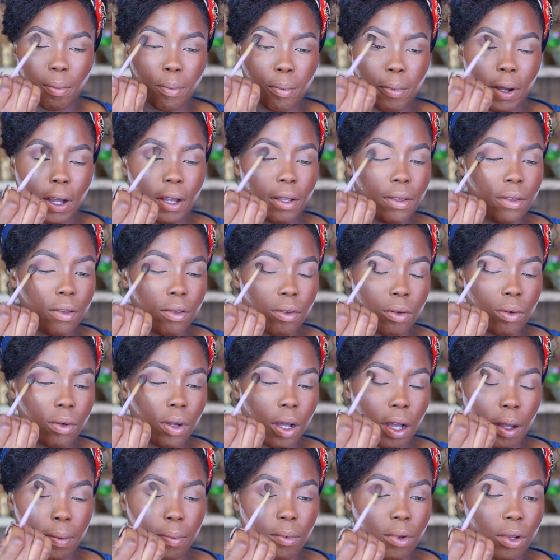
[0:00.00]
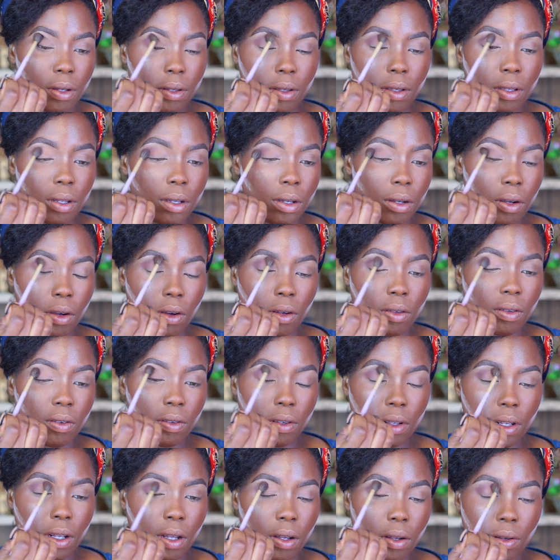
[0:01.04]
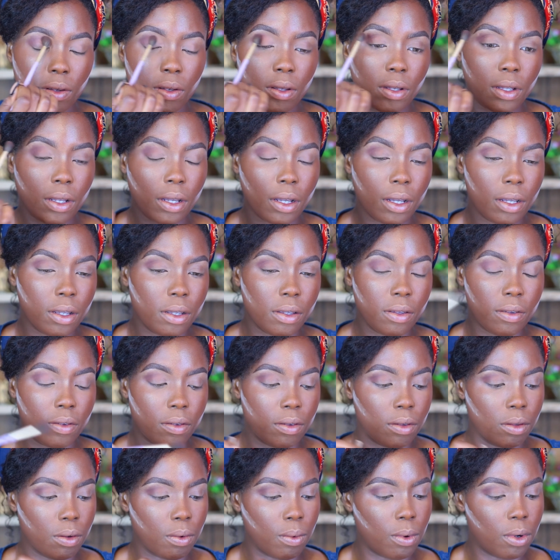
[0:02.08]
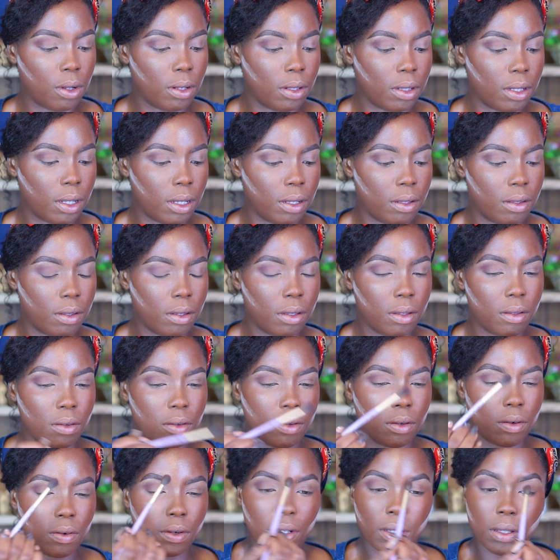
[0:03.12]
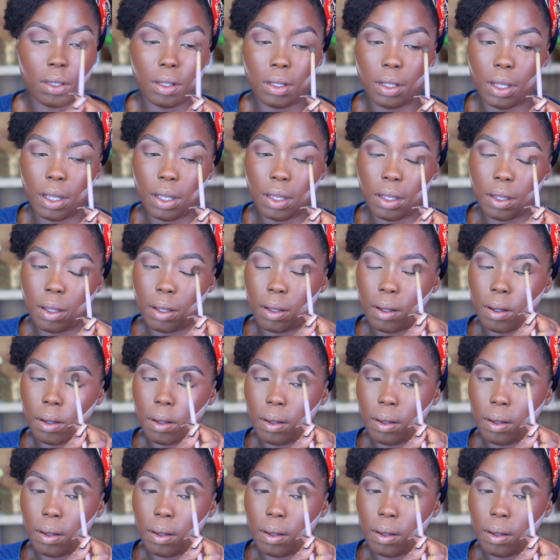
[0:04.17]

Mind you, I'm not, the concealer on here is the one that is already like